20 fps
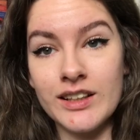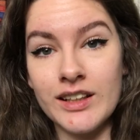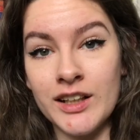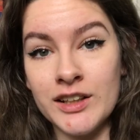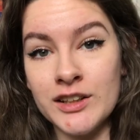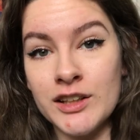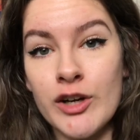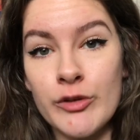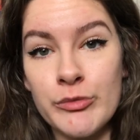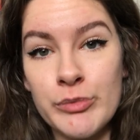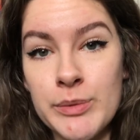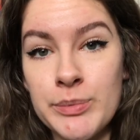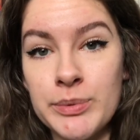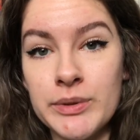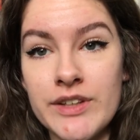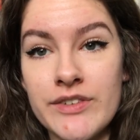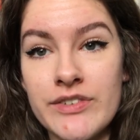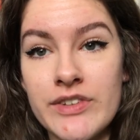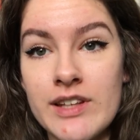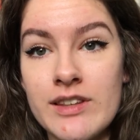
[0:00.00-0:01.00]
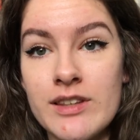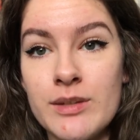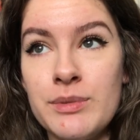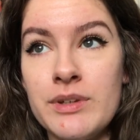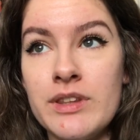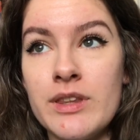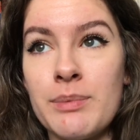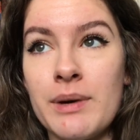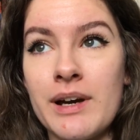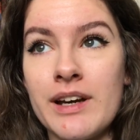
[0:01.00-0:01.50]
a lot of people have said to me in
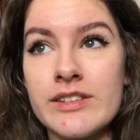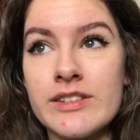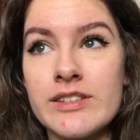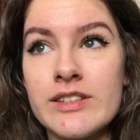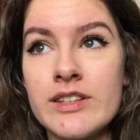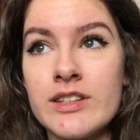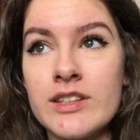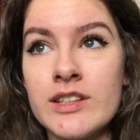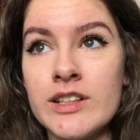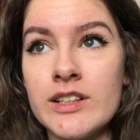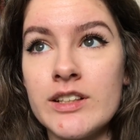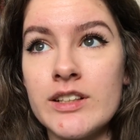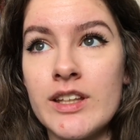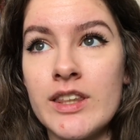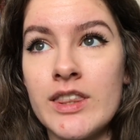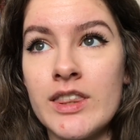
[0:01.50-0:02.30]
the past that